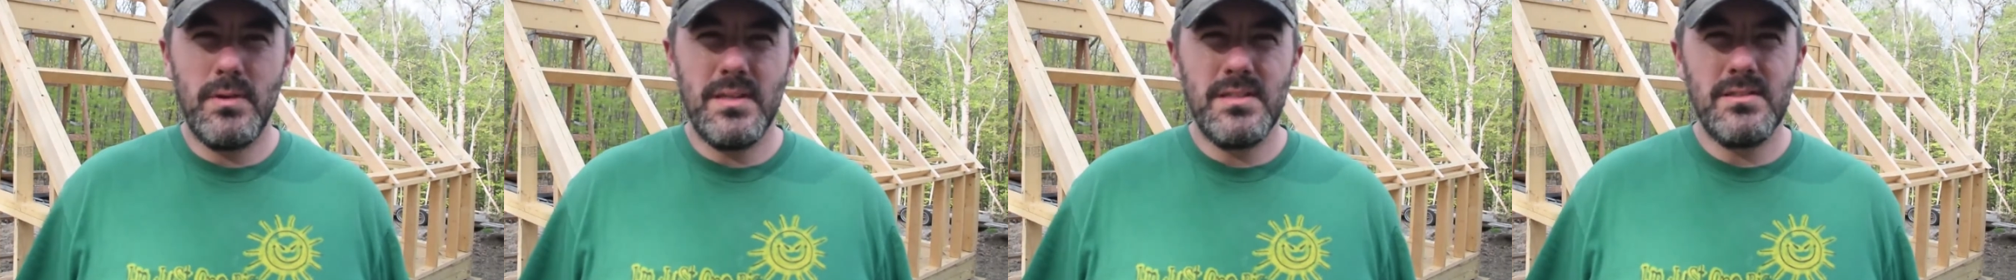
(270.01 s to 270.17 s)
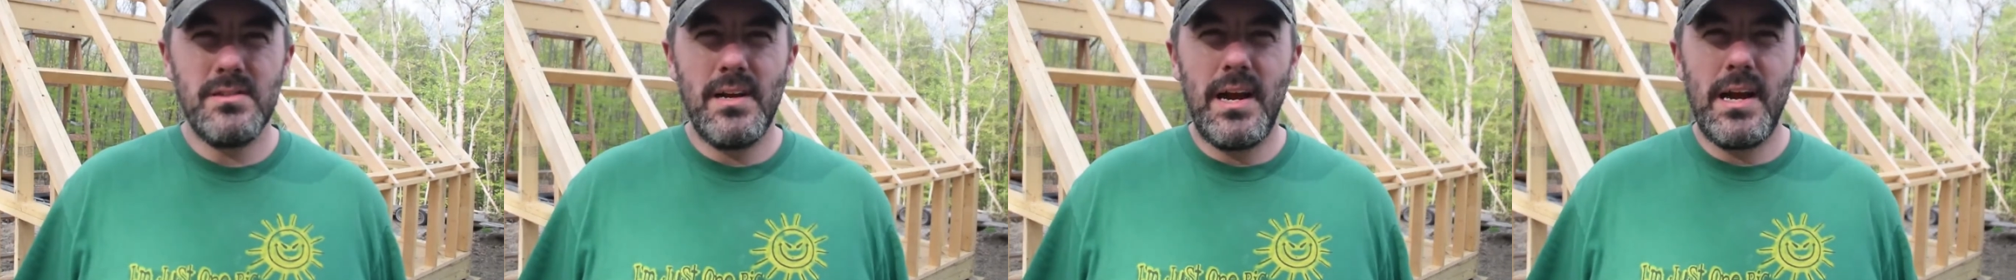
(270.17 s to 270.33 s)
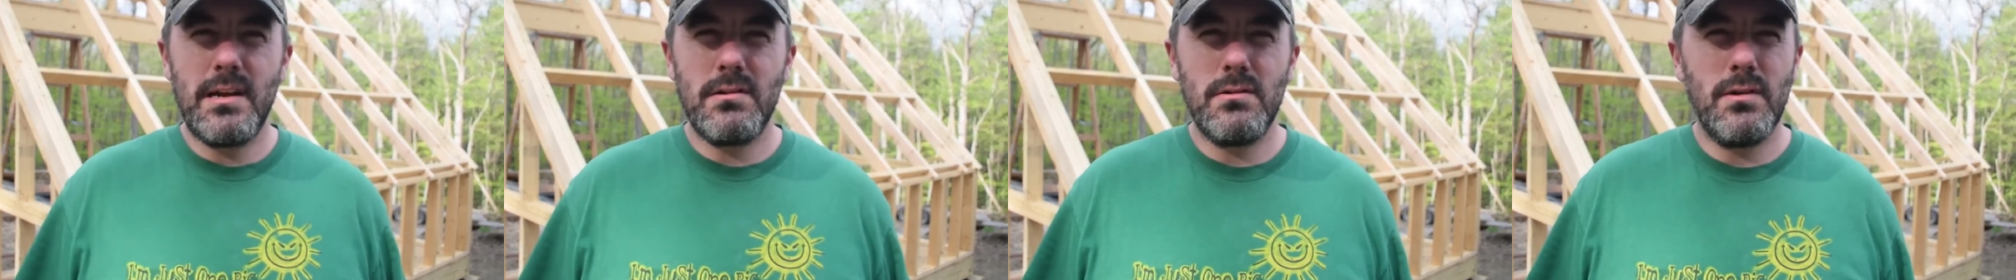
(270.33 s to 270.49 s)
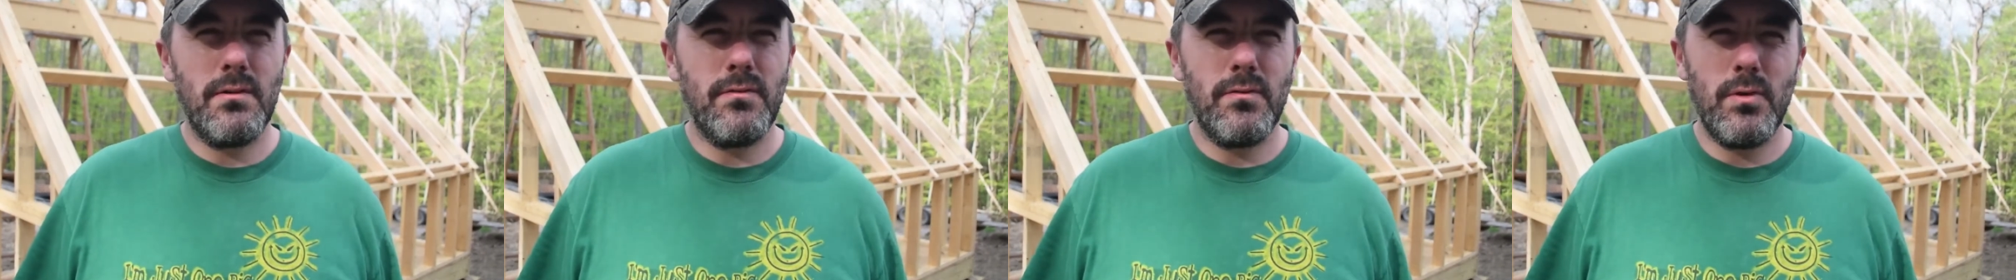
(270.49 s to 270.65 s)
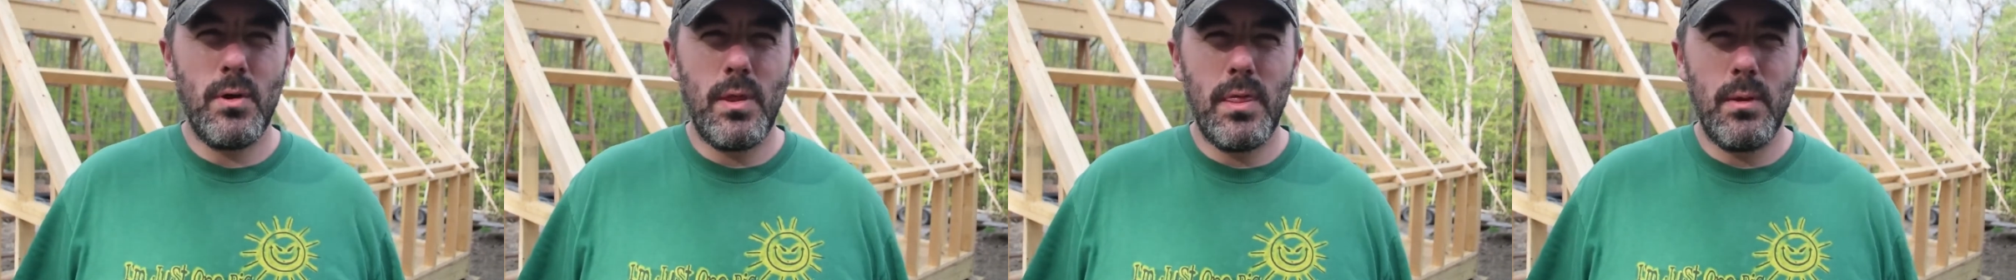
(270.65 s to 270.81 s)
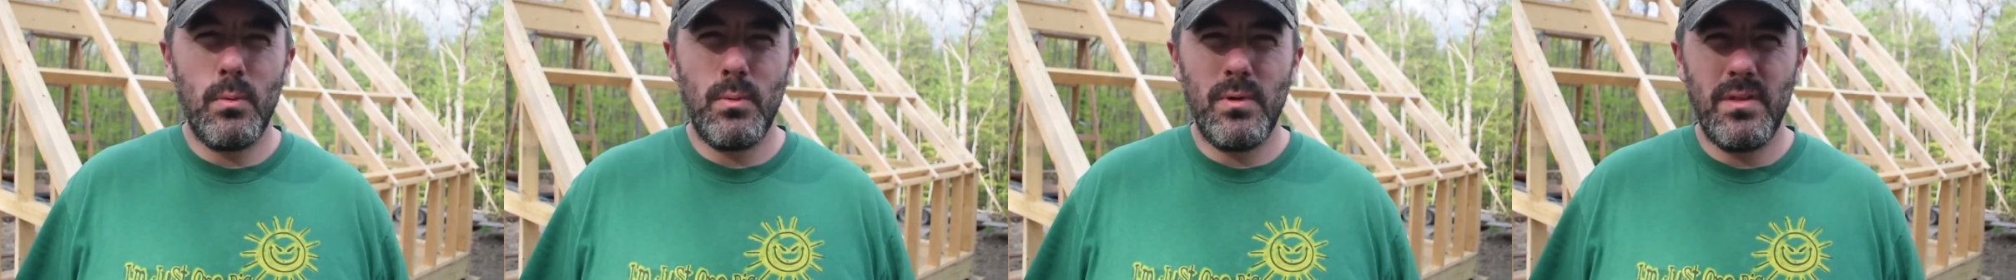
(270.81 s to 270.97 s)
interact
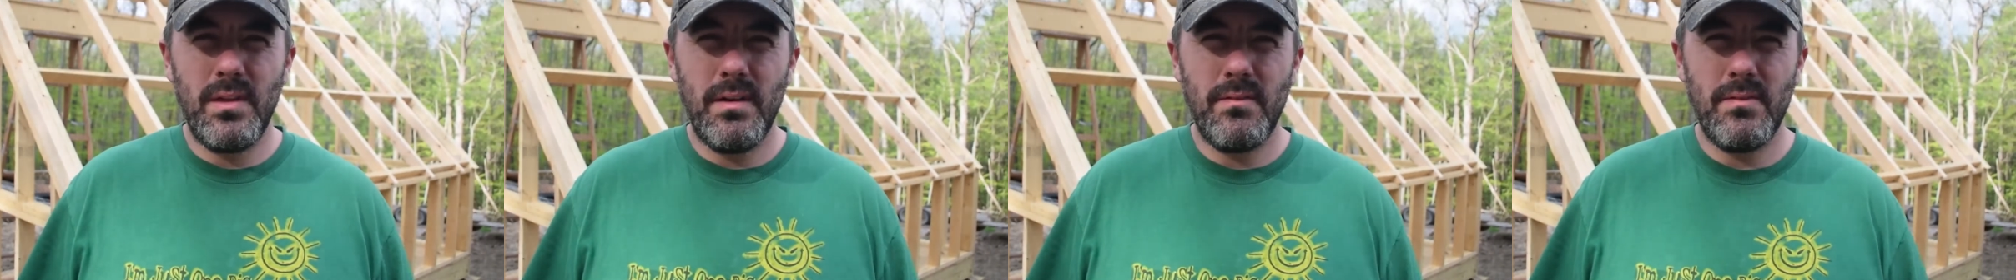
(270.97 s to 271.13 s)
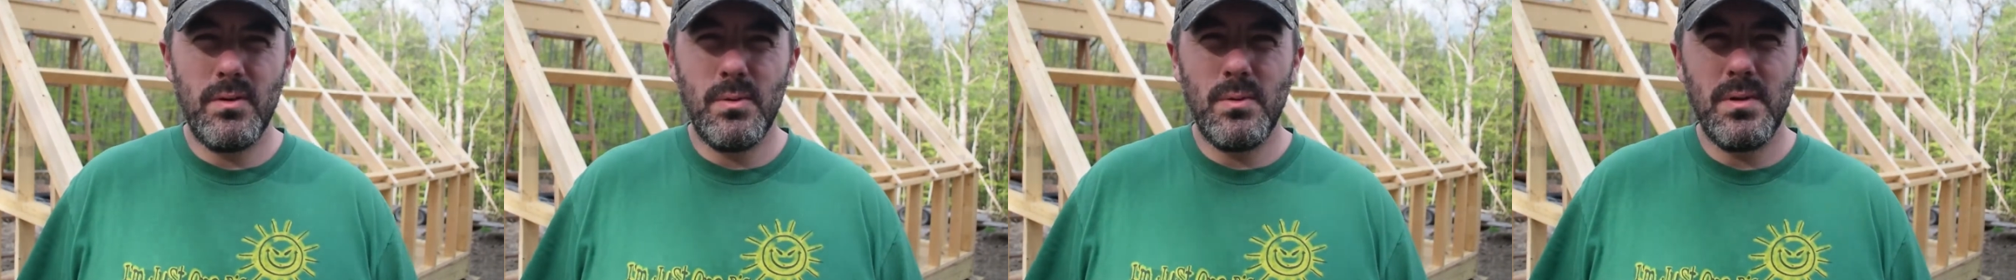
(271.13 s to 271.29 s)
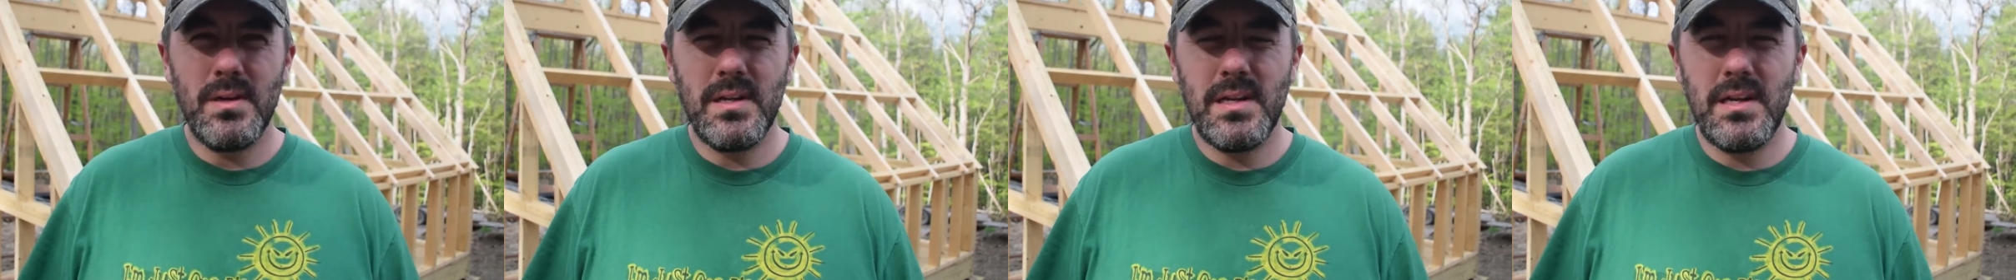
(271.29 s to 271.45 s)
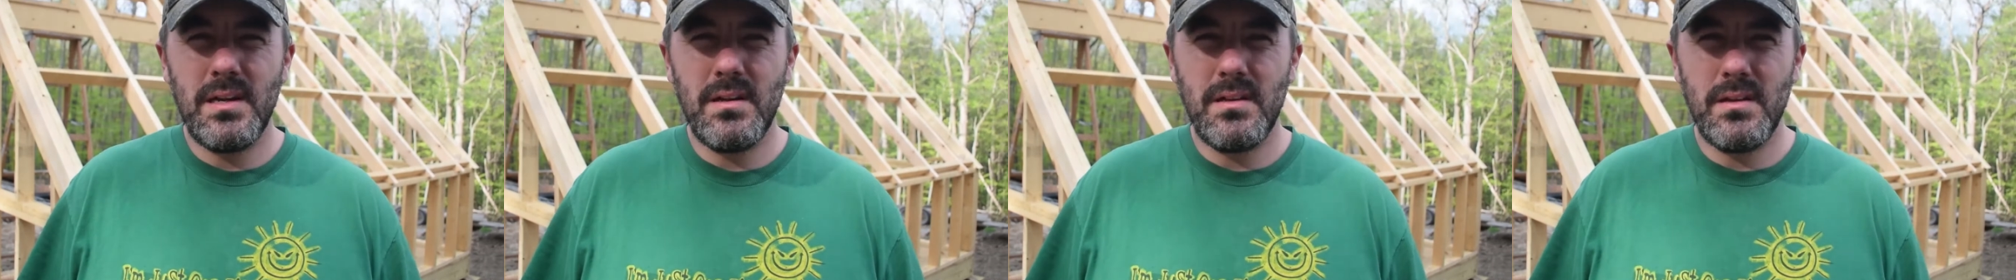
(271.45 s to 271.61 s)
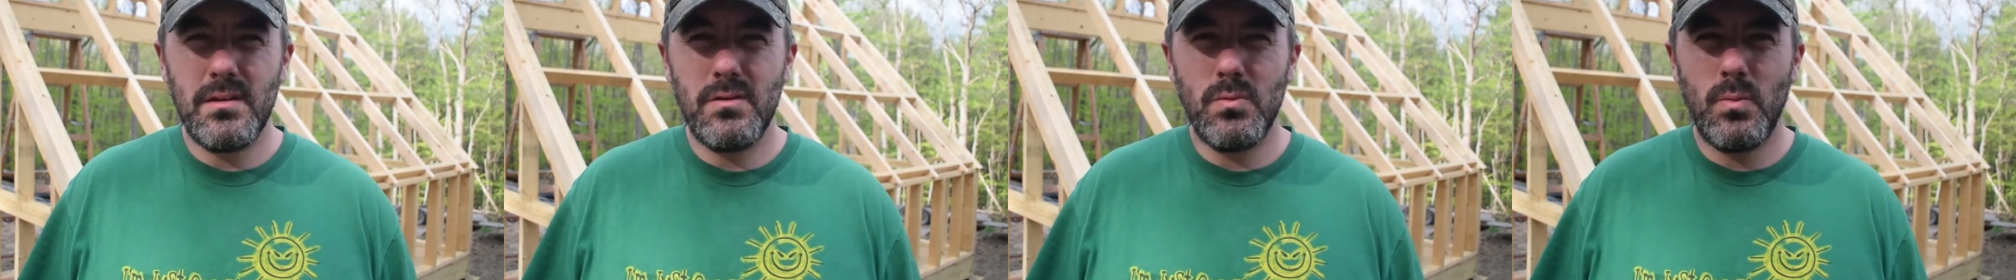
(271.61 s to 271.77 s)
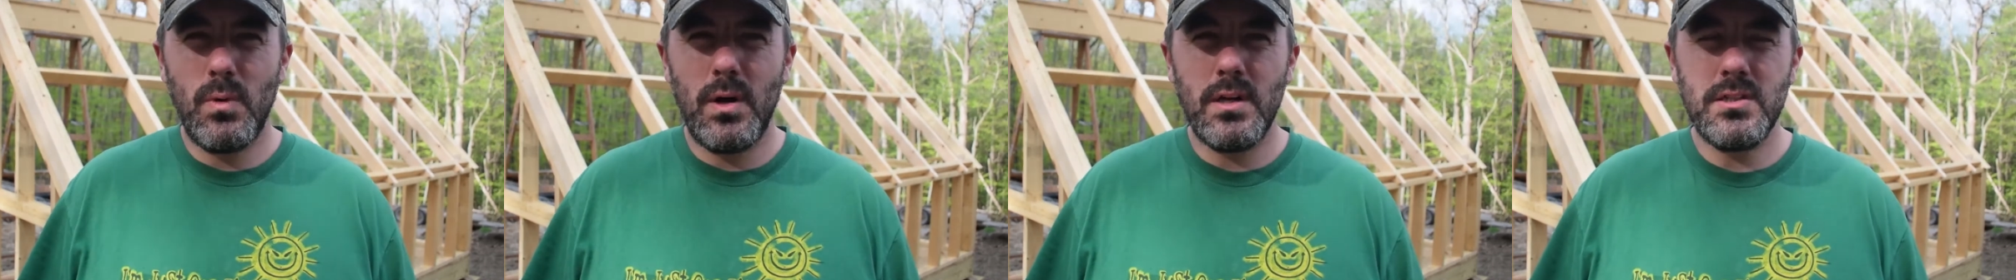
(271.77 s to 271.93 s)
with everyone here
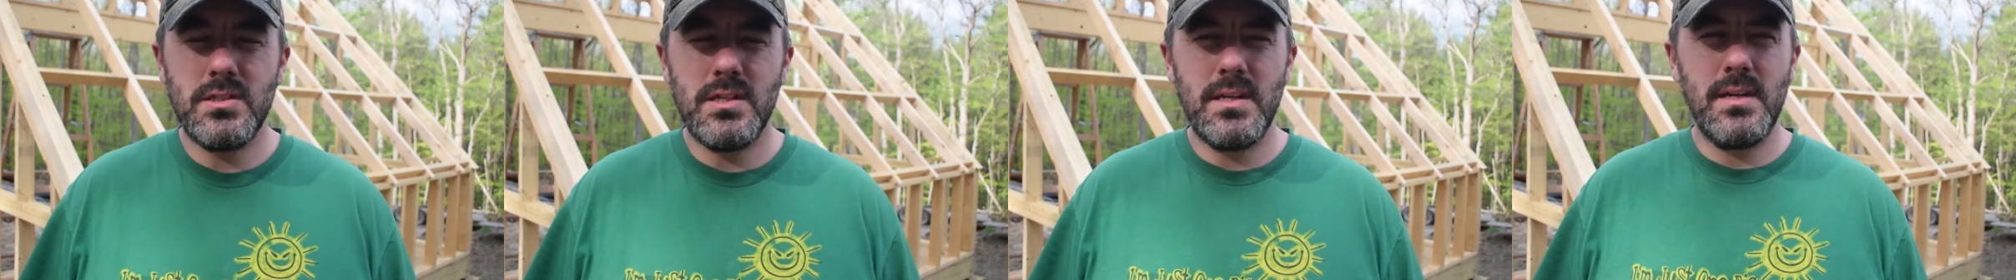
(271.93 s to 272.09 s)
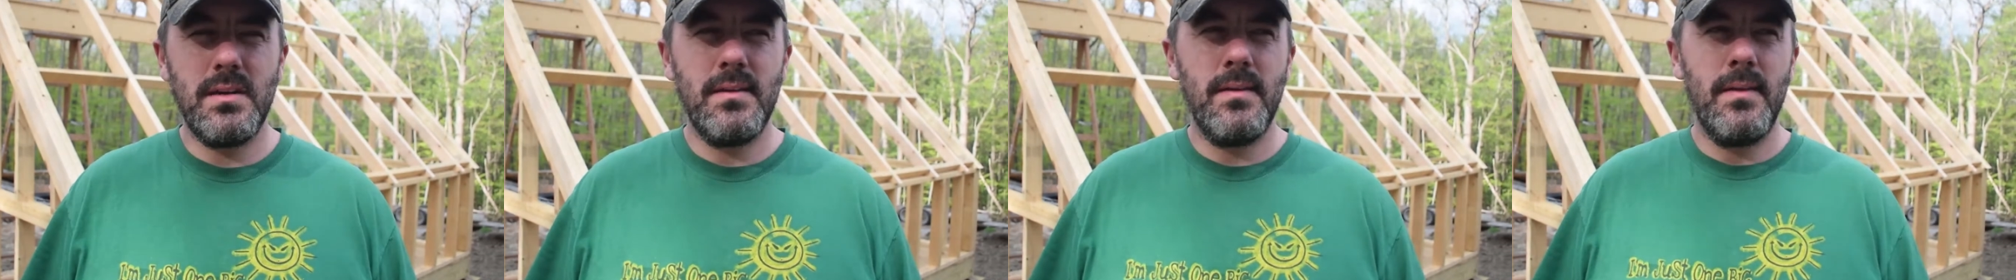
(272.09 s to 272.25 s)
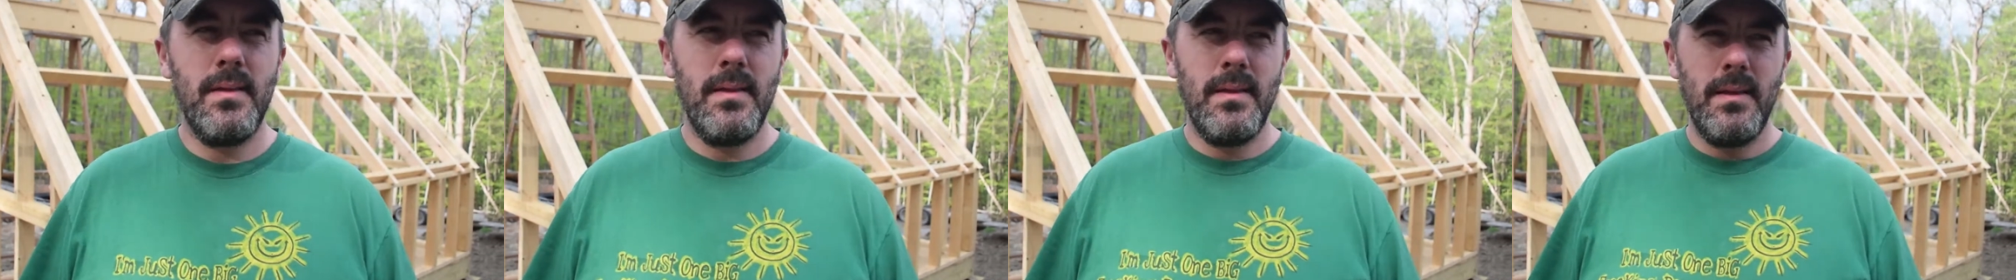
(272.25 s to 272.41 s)
that's watching.